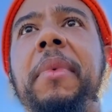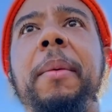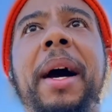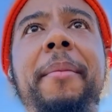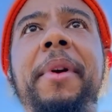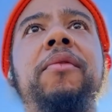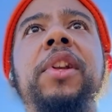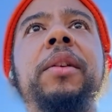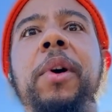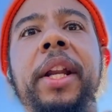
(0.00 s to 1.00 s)
my mom
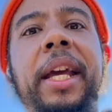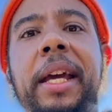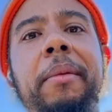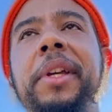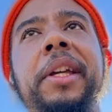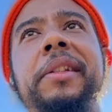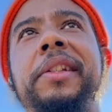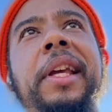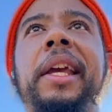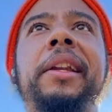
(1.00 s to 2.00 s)
ain't really want to hear me
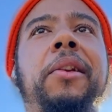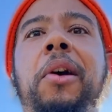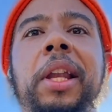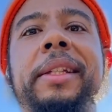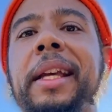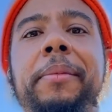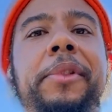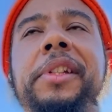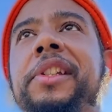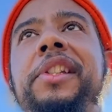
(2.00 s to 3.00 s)
singing and all that type
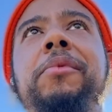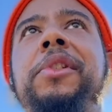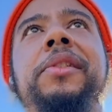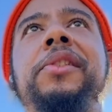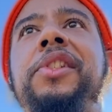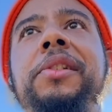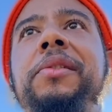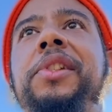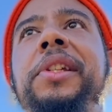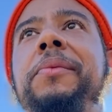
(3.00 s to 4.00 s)
of shit.
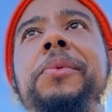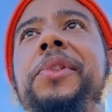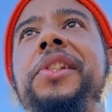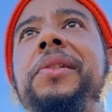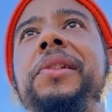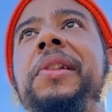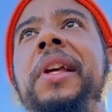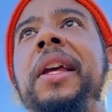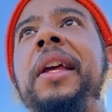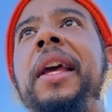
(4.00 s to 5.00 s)
She
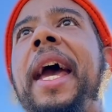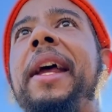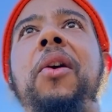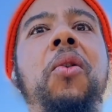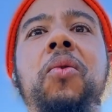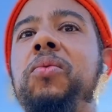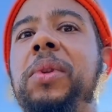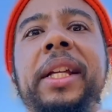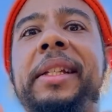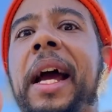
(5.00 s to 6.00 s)
had a
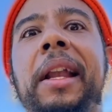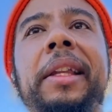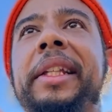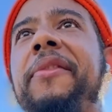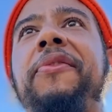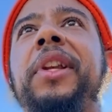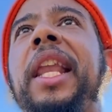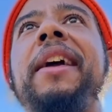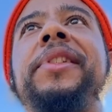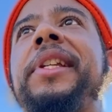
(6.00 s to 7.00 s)
whole entirely
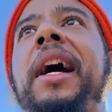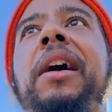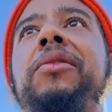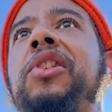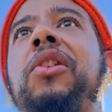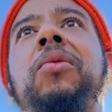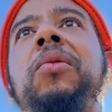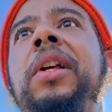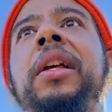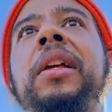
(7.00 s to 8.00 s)
different lifestyle.
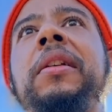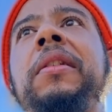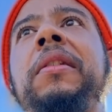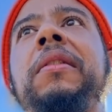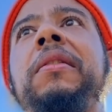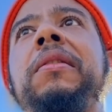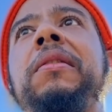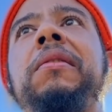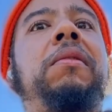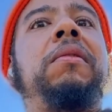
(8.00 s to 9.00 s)
So,
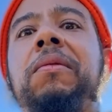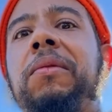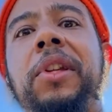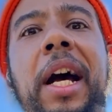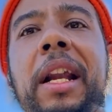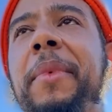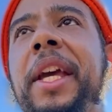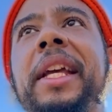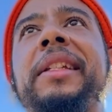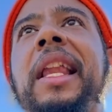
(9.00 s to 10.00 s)
you know what I
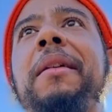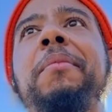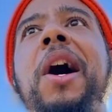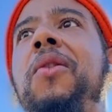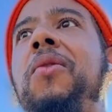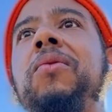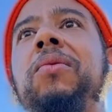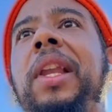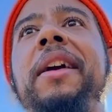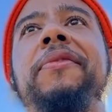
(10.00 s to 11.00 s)
mean? It's like my
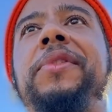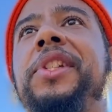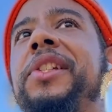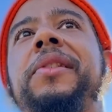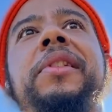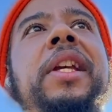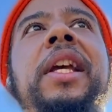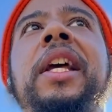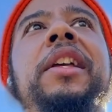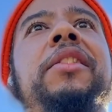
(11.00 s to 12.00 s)
whole life just,
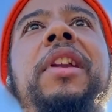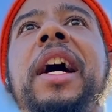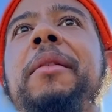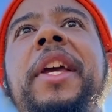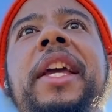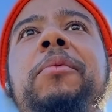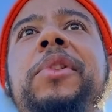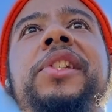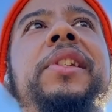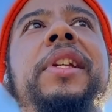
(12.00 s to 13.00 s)
you know what I mean,